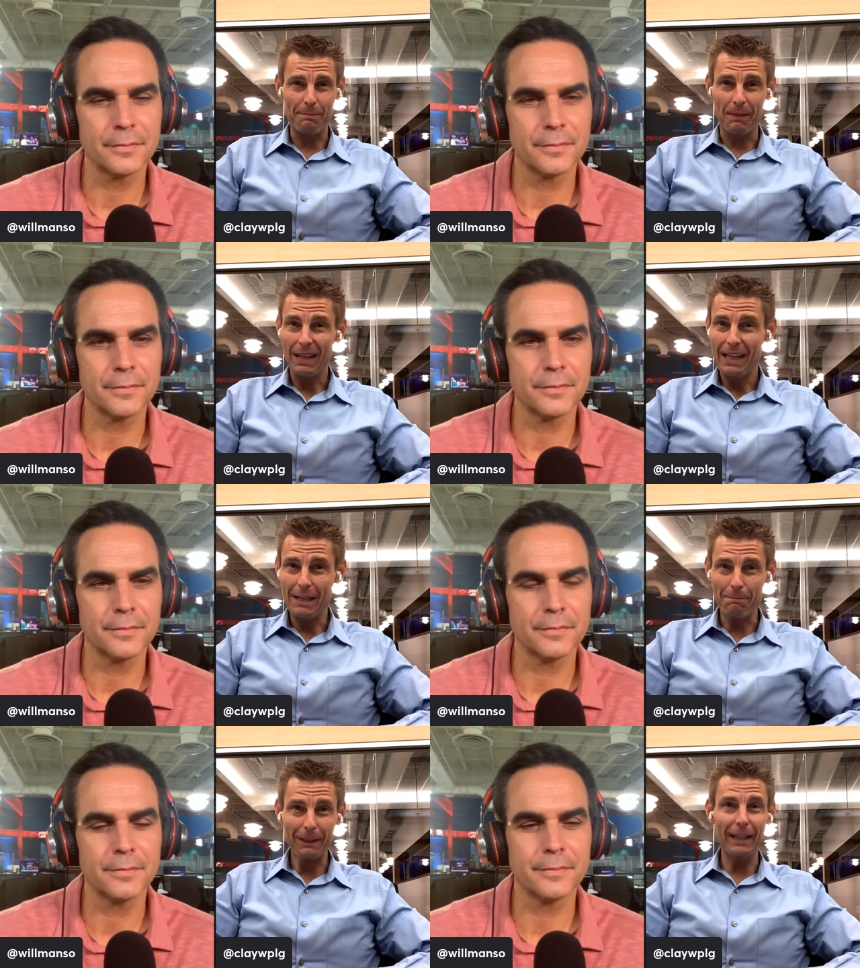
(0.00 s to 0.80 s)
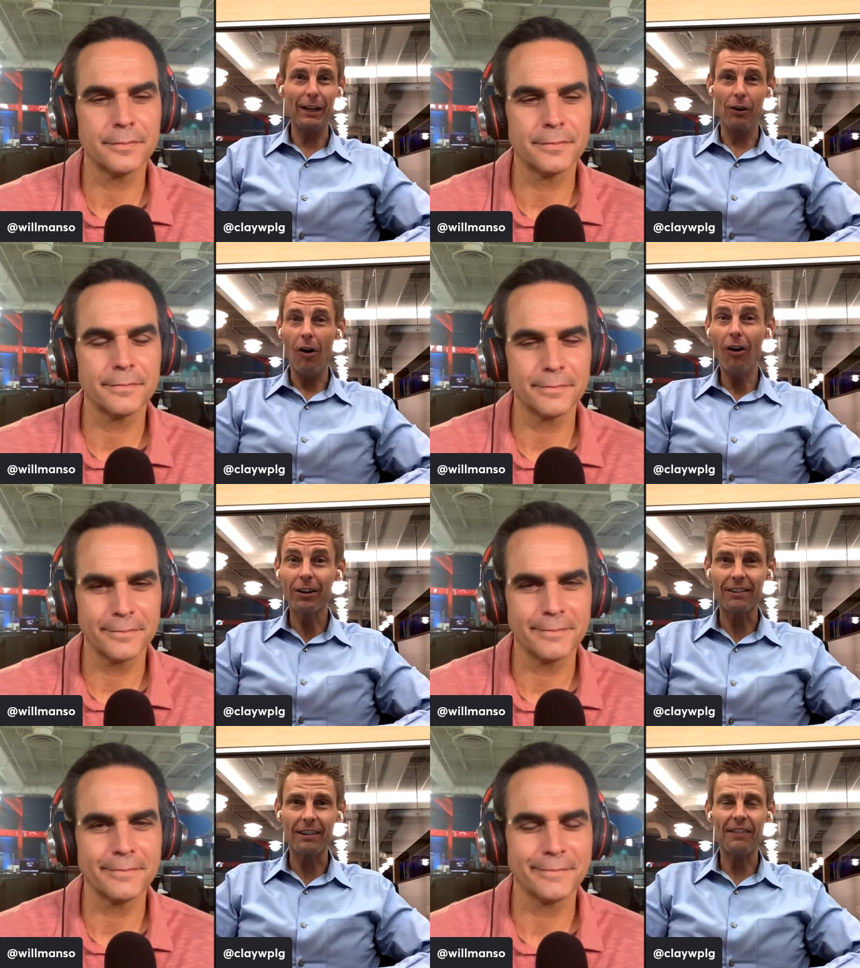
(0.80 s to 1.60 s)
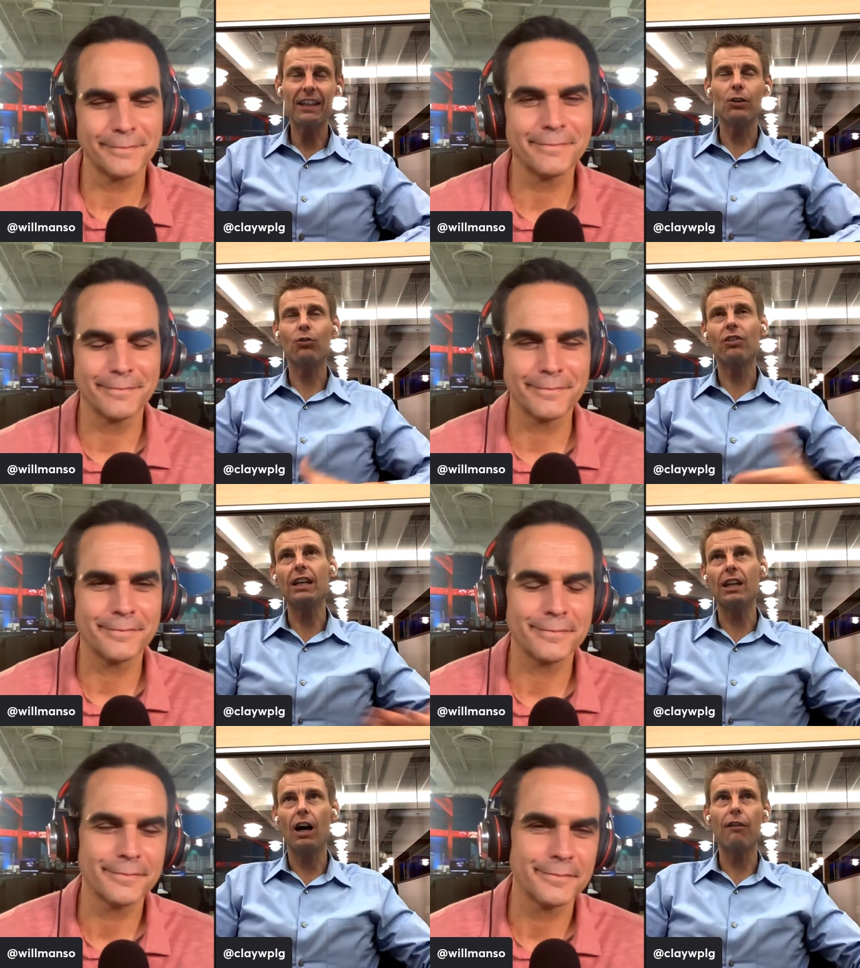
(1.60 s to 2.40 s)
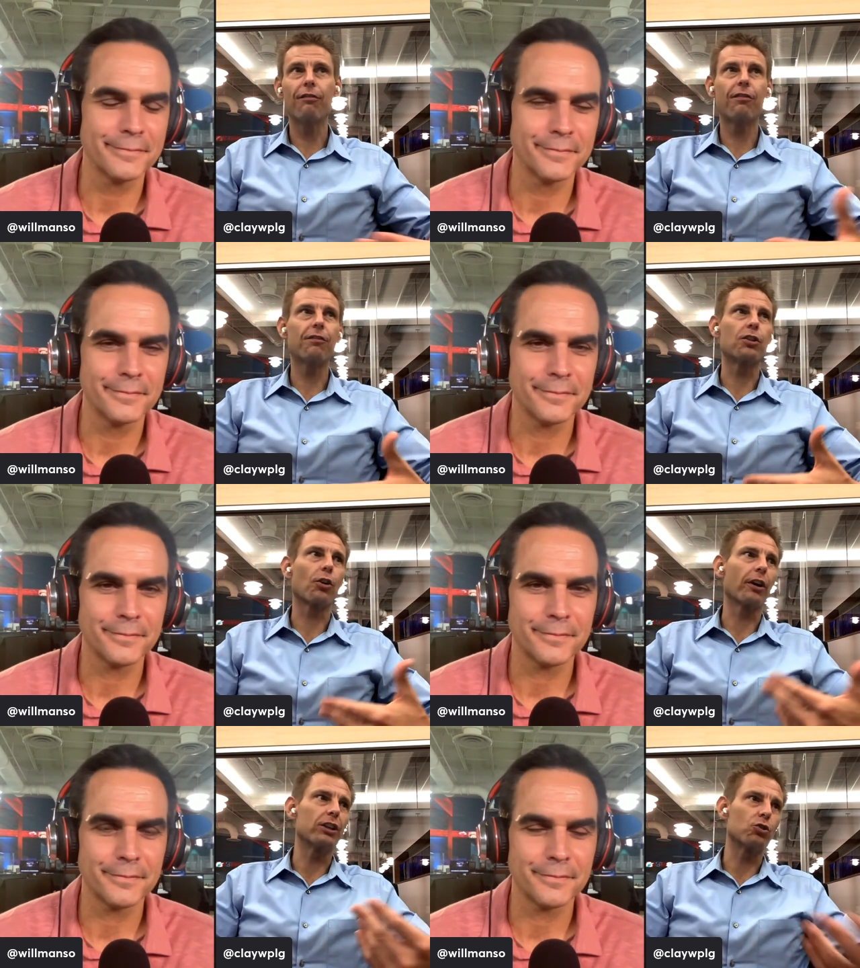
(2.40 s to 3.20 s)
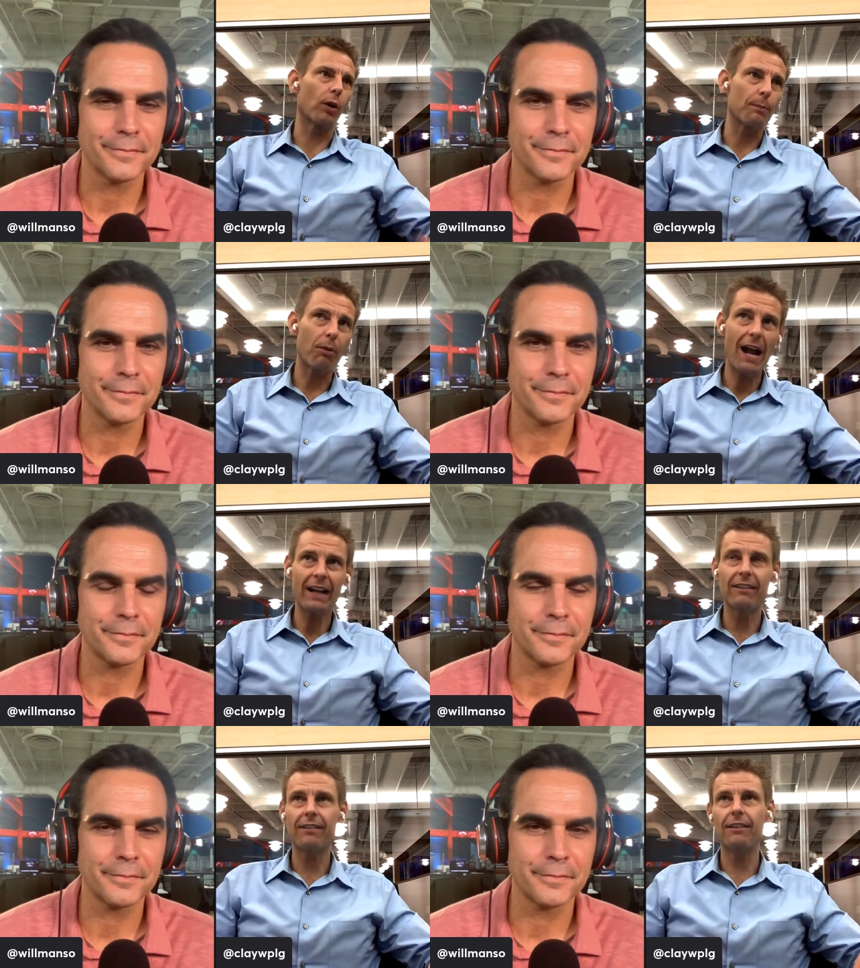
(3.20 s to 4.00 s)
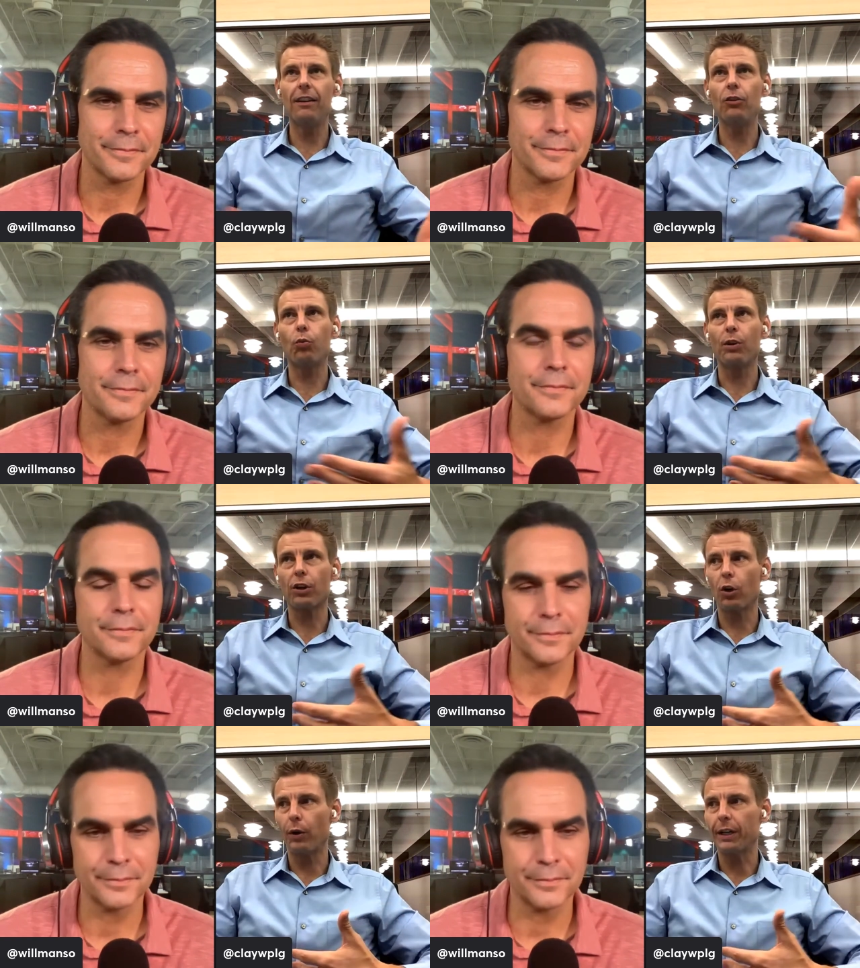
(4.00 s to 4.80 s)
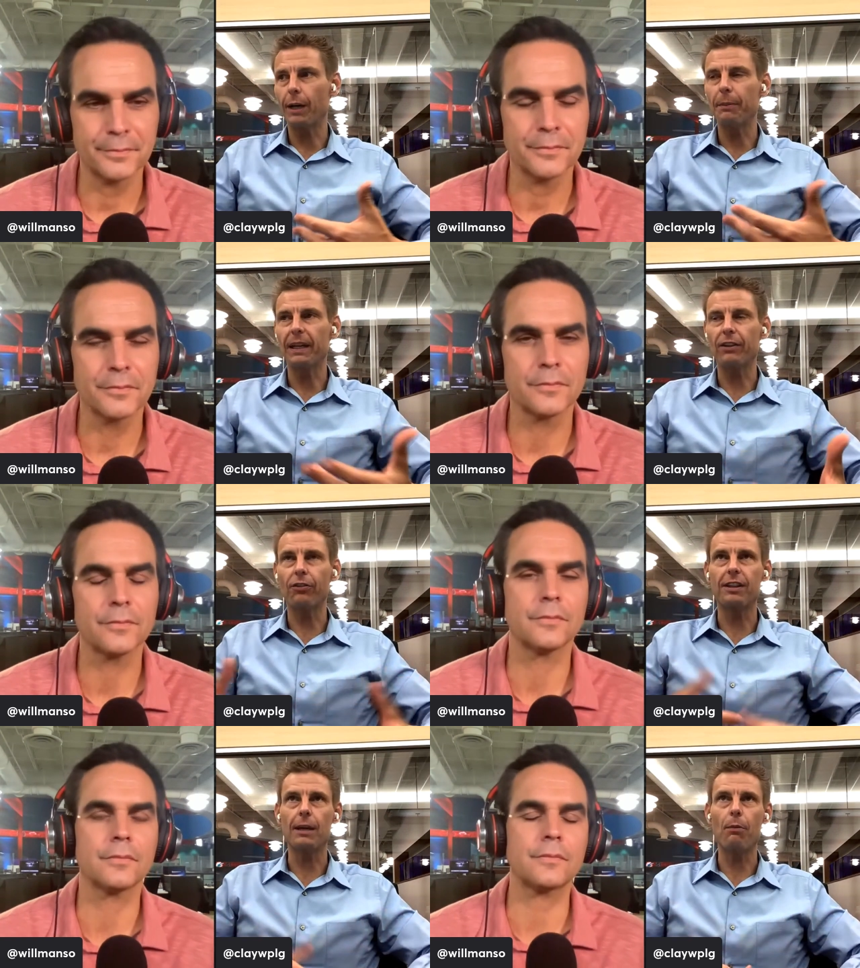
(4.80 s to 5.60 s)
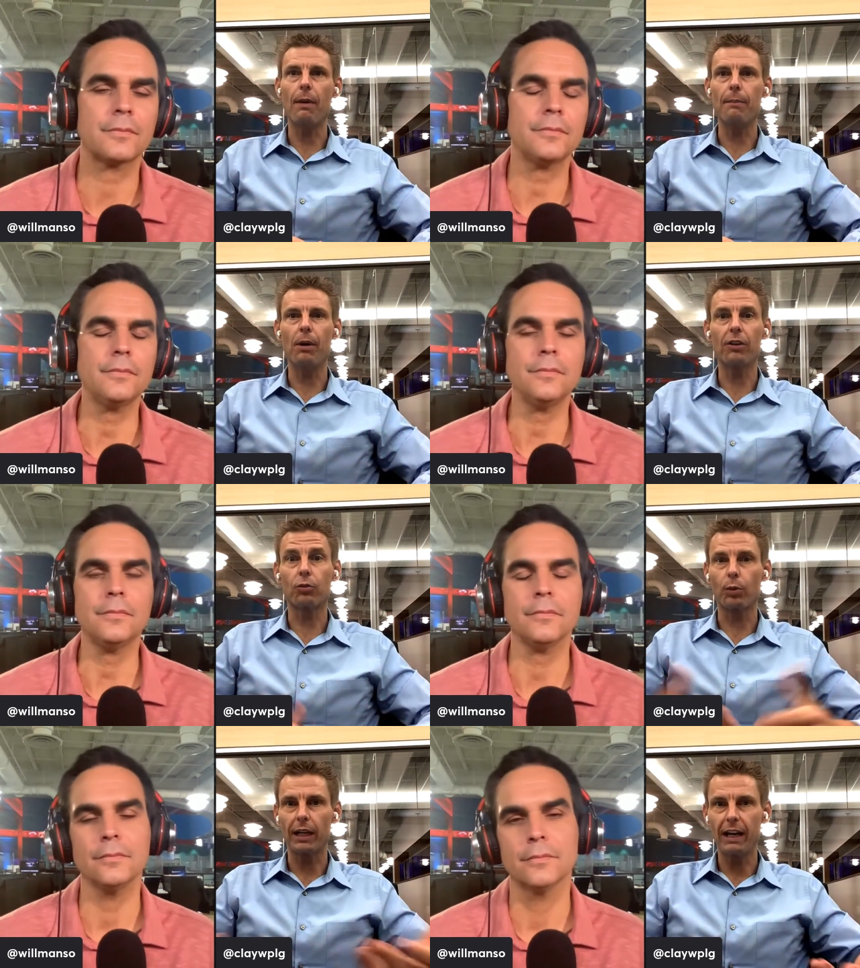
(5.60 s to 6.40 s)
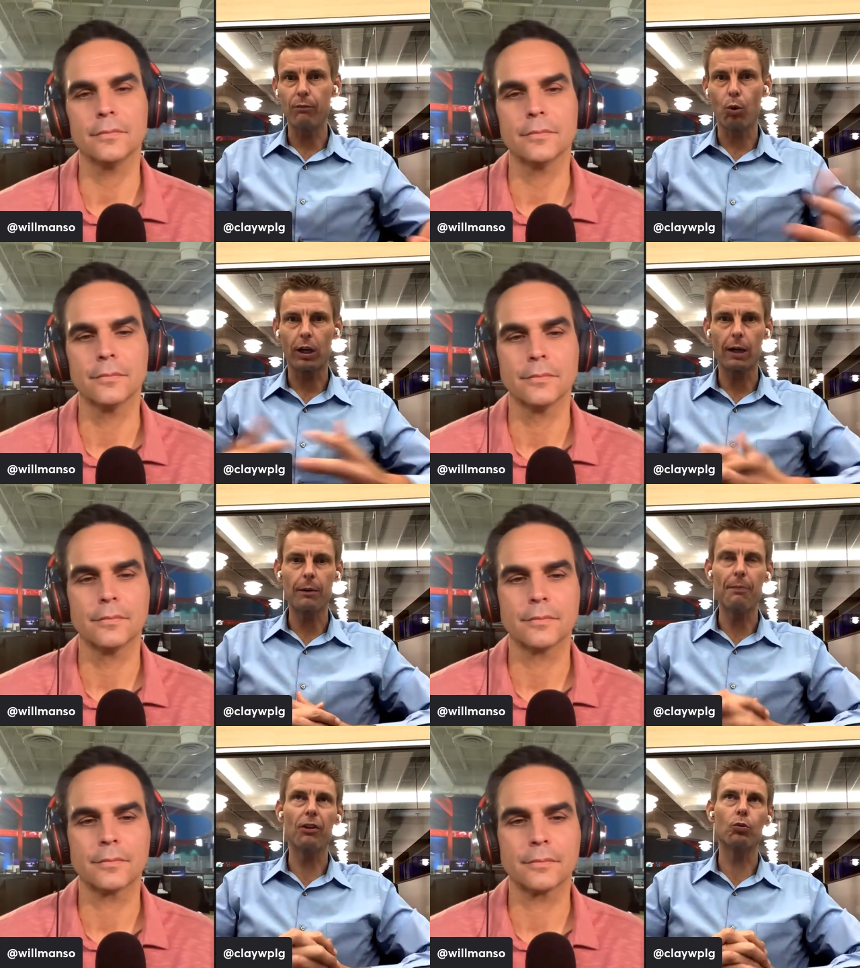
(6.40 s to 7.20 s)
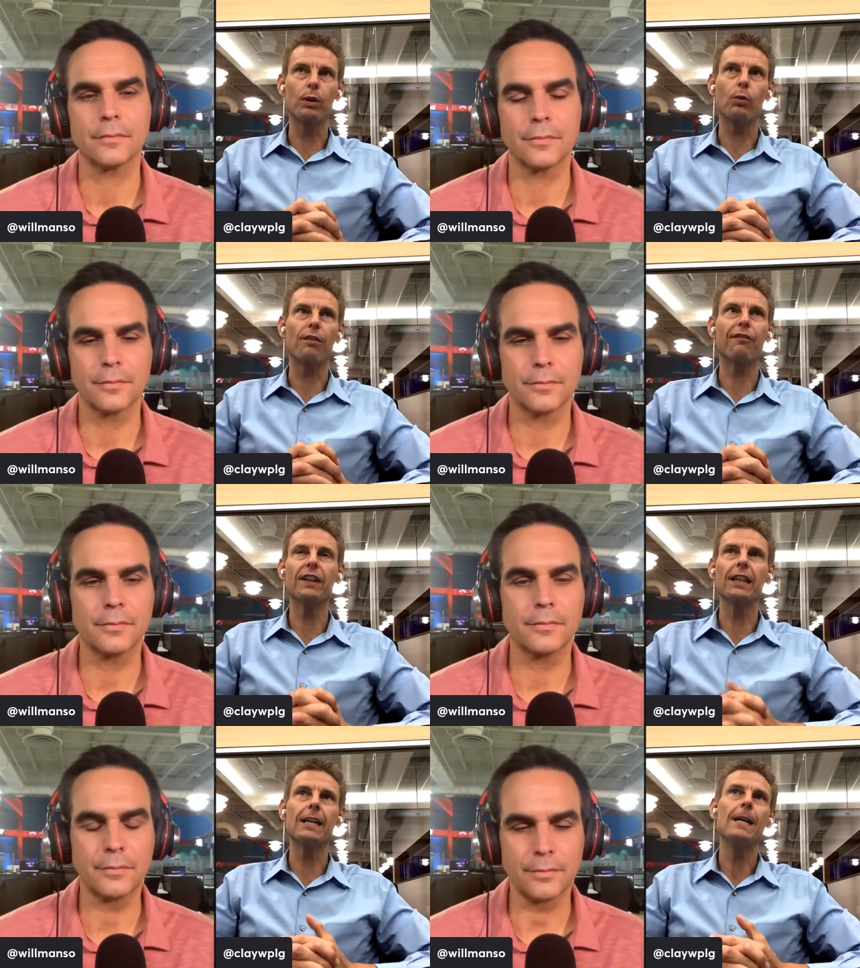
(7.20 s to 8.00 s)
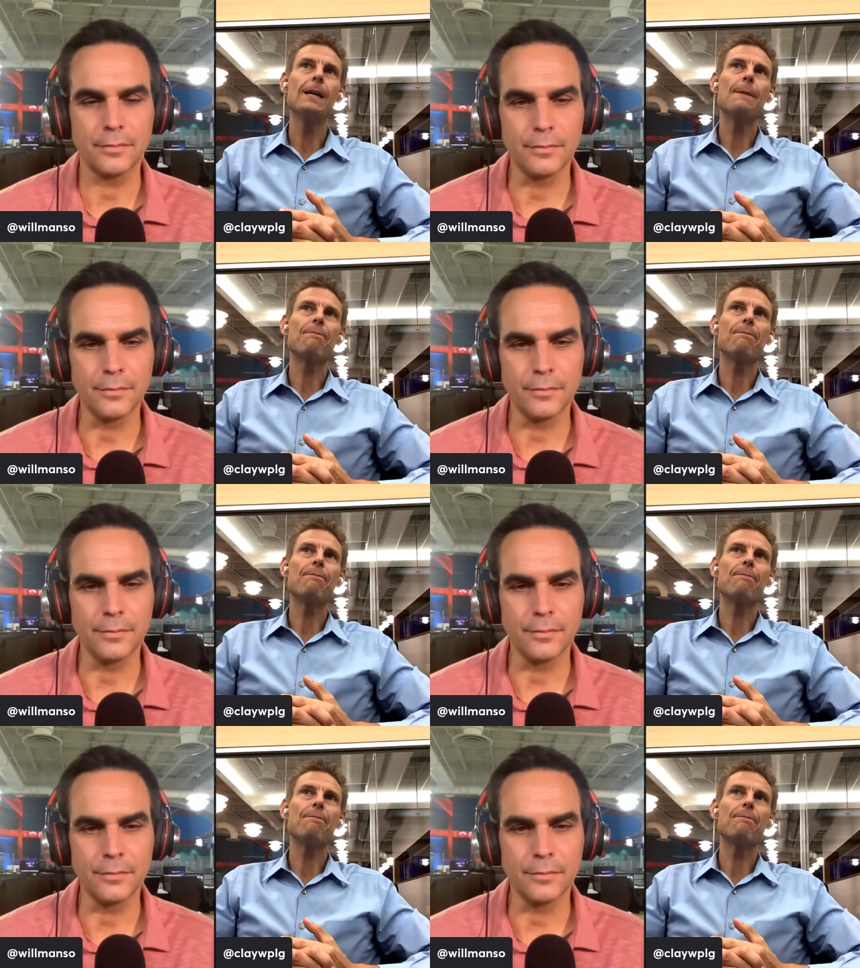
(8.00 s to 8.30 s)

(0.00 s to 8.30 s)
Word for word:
Speaker 1: he, he played at all, because I think you see enough during joint practices when you're going up mm-hmm. against the Tampa Bay Bucks. And we're going to have more coming up this week with Philly.